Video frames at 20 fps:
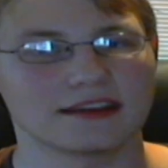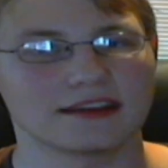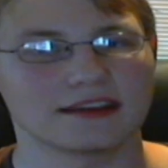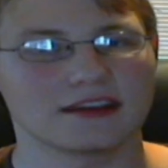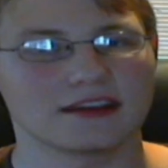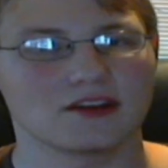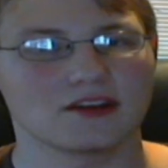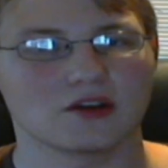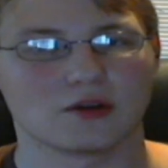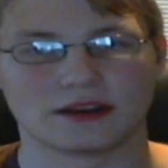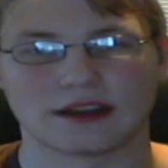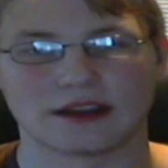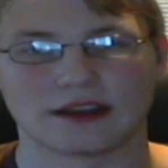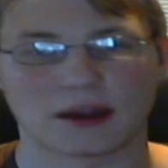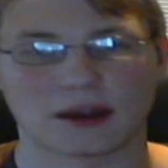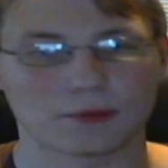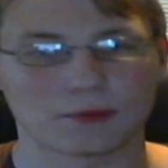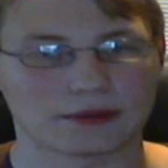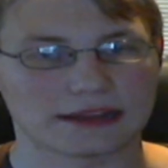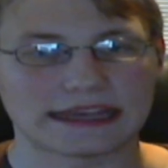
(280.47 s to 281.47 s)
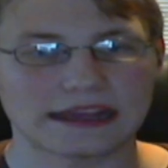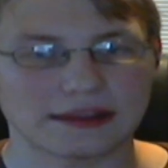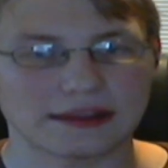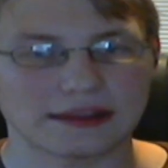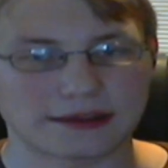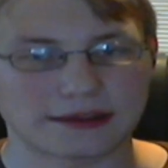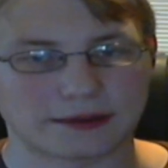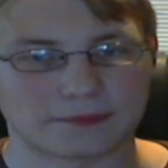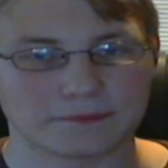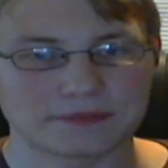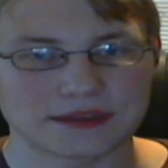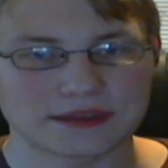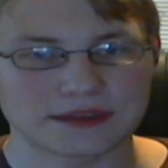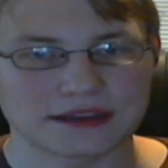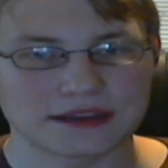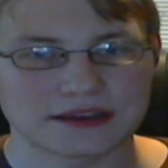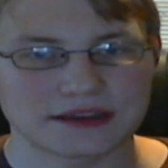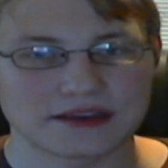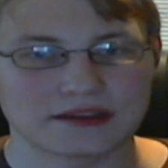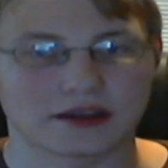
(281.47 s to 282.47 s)
hand or not really killing
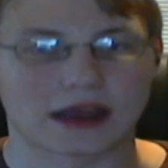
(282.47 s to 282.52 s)
them.